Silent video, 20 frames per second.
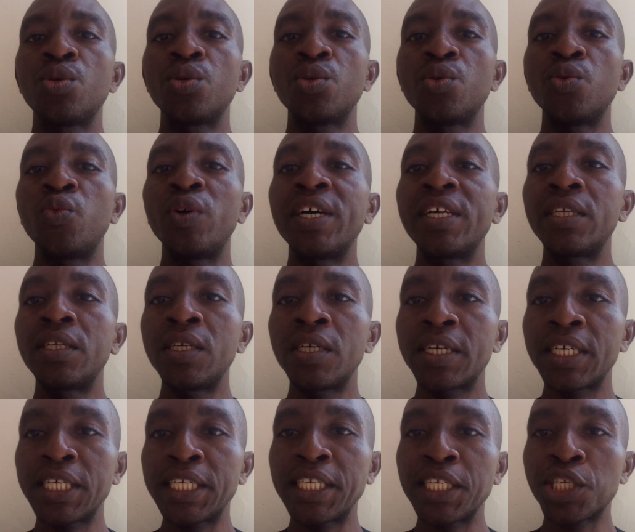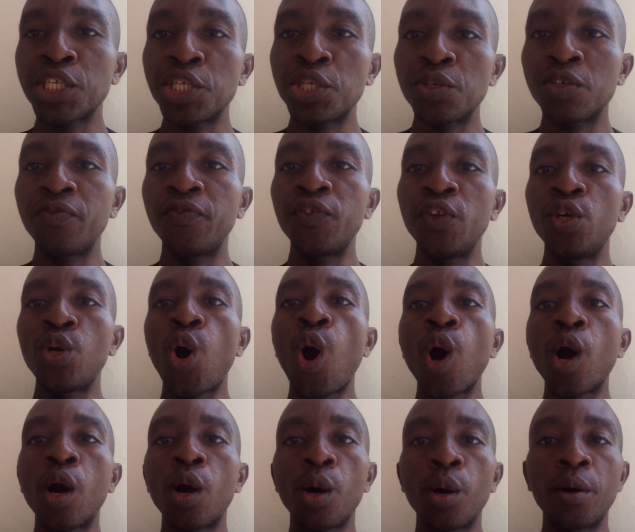When catastrophe
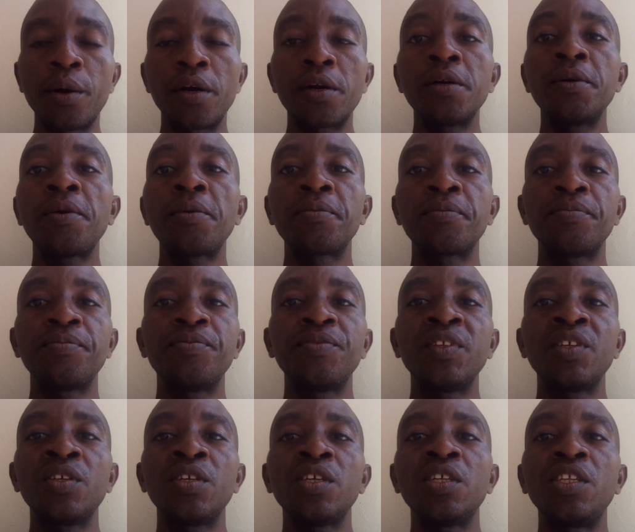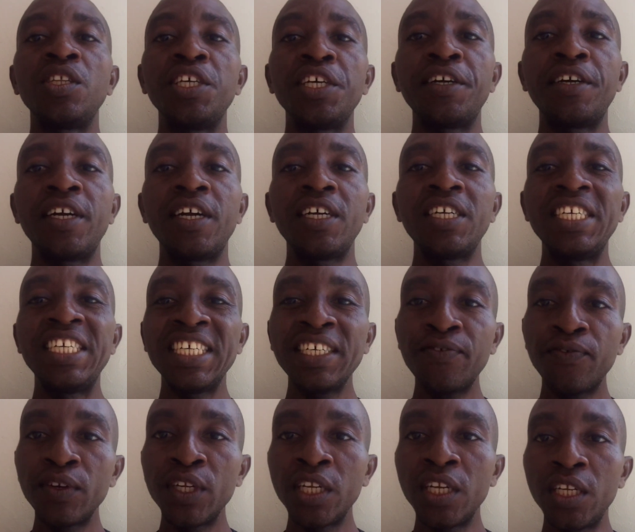occur, there are
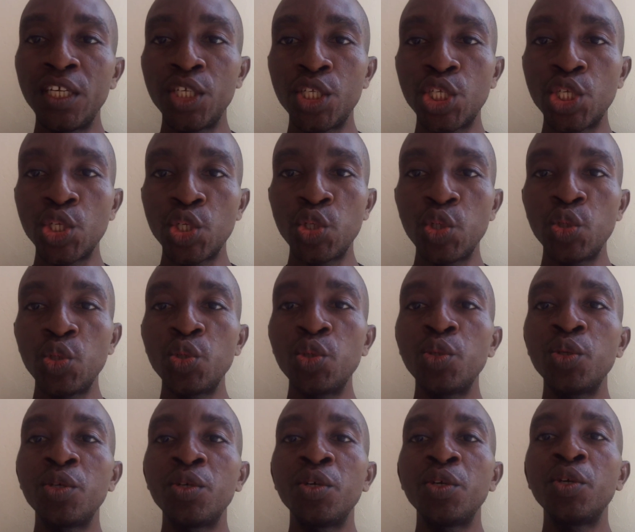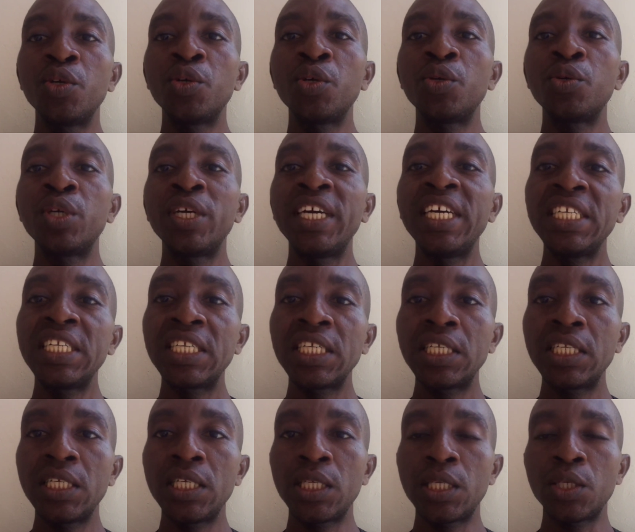definitely two
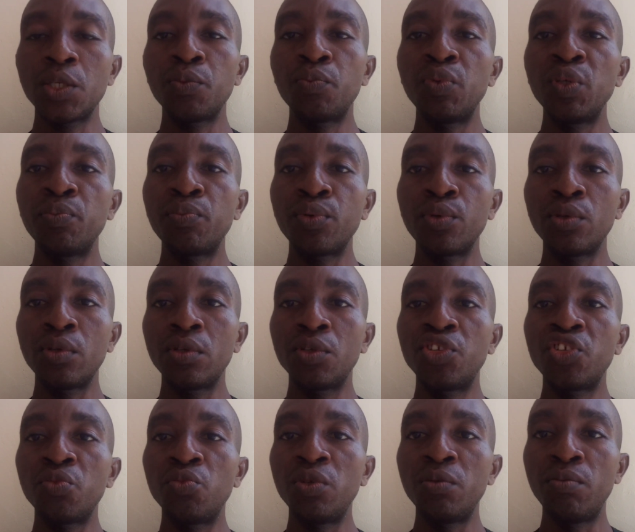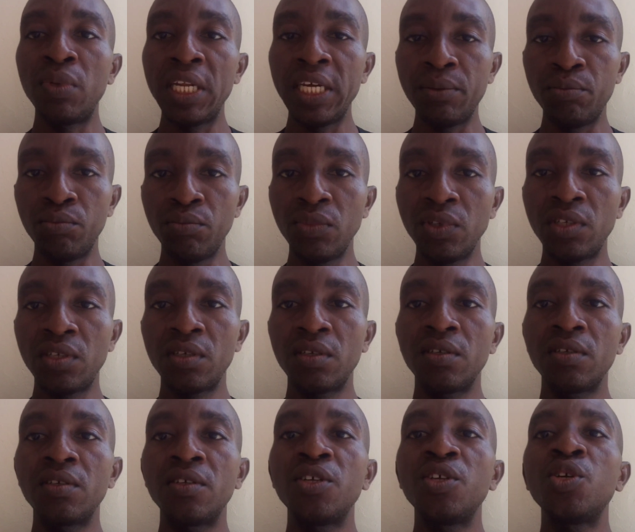entities or people to be blamed.
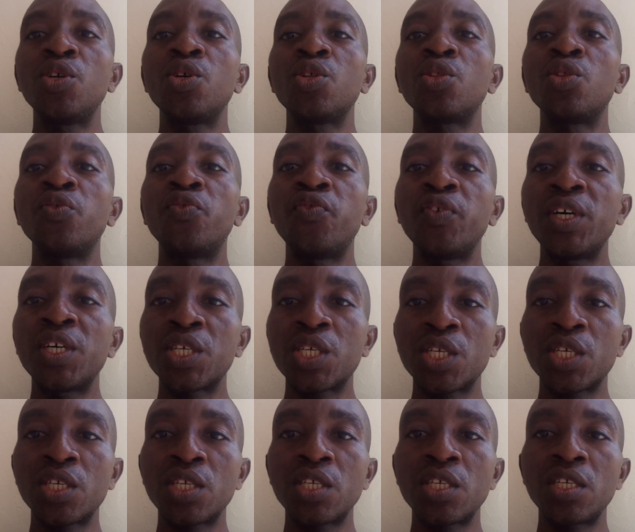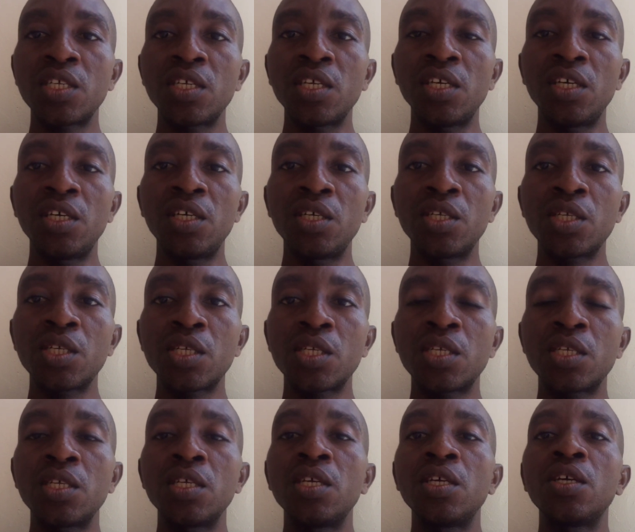The first
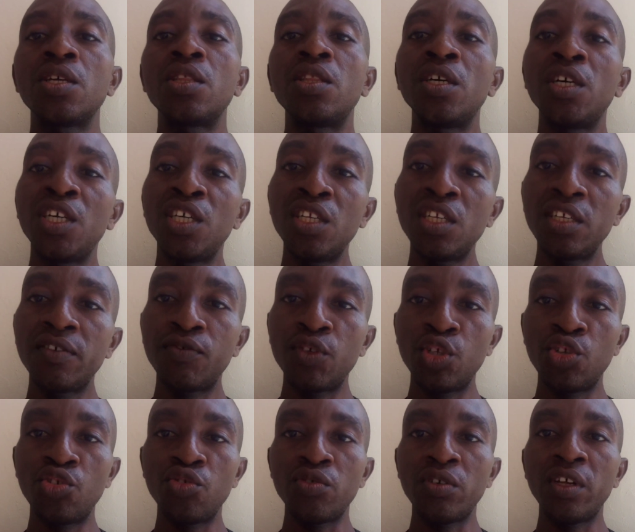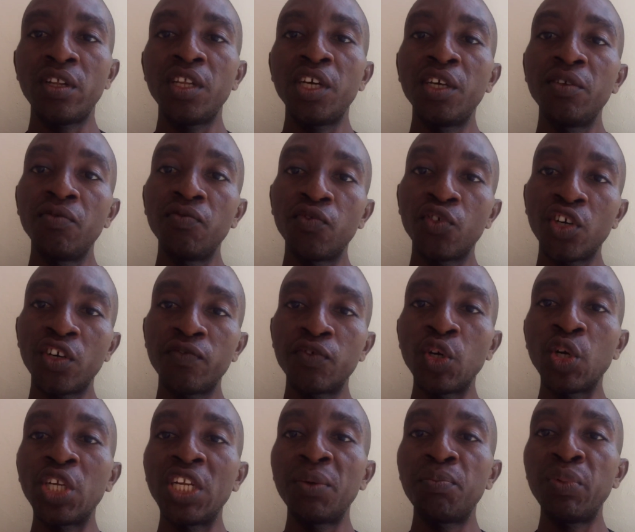is the individual involved
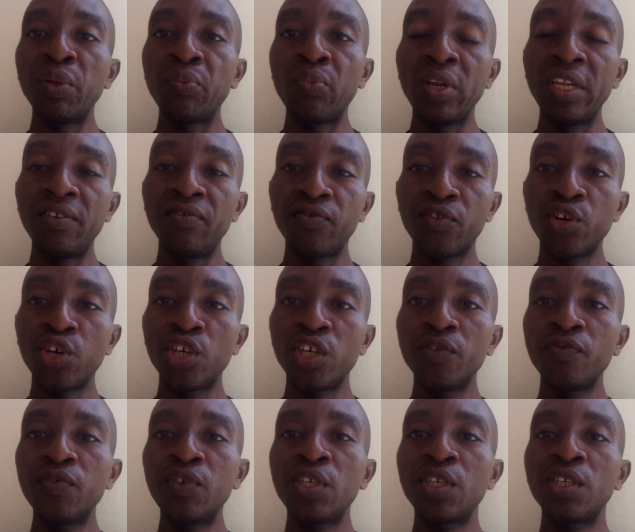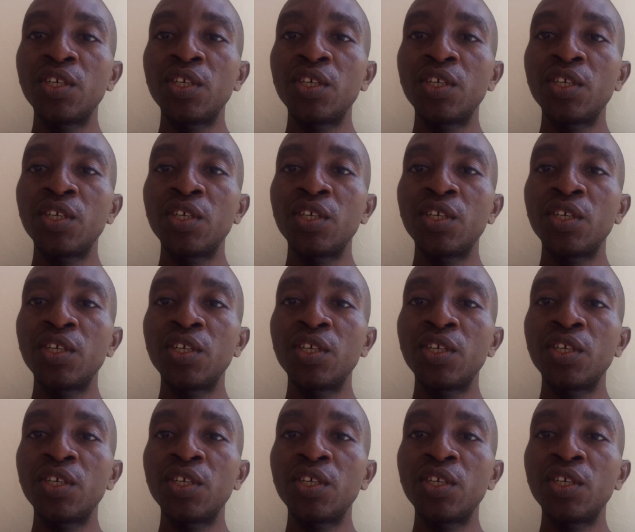or the people involved,